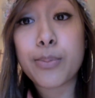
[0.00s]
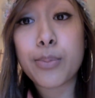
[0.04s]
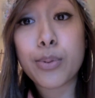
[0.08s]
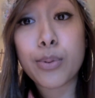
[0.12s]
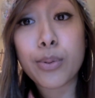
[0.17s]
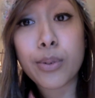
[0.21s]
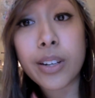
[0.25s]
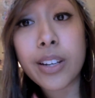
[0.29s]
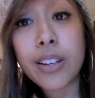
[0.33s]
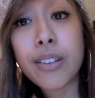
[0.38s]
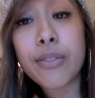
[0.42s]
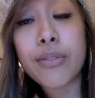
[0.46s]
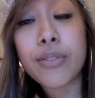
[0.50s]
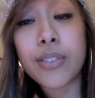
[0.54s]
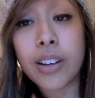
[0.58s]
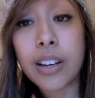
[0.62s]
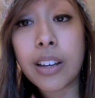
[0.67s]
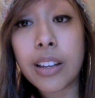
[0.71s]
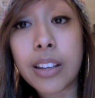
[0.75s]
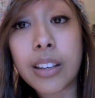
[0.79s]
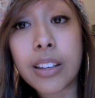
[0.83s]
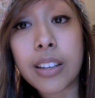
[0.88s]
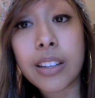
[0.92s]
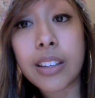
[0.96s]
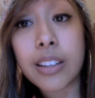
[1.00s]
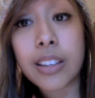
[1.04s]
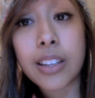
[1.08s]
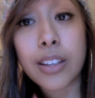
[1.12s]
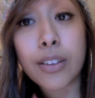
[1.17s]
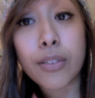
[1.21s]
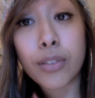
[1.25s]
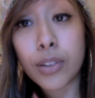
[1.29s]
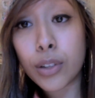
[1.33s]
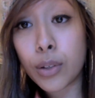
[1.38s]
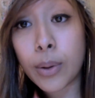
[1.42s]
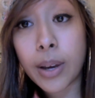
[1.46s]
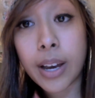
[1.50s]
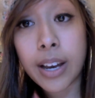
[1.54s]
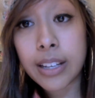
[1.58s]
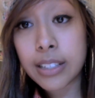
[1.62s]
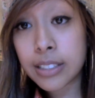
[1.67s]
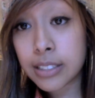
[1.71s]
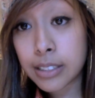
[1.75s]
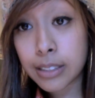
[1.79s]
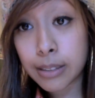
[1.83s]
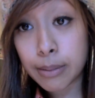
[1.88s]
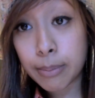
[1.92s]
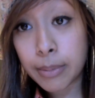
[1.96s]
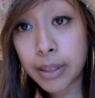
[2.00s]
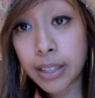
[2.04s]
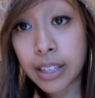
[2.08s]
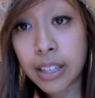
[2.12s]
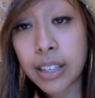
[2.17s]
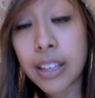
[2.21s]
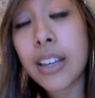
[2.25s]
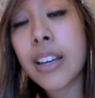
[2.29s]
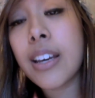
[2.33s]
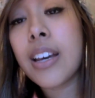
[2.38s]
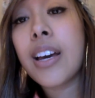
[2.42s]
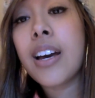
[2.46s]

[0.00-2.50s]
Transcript: pretty fun, if you ask me.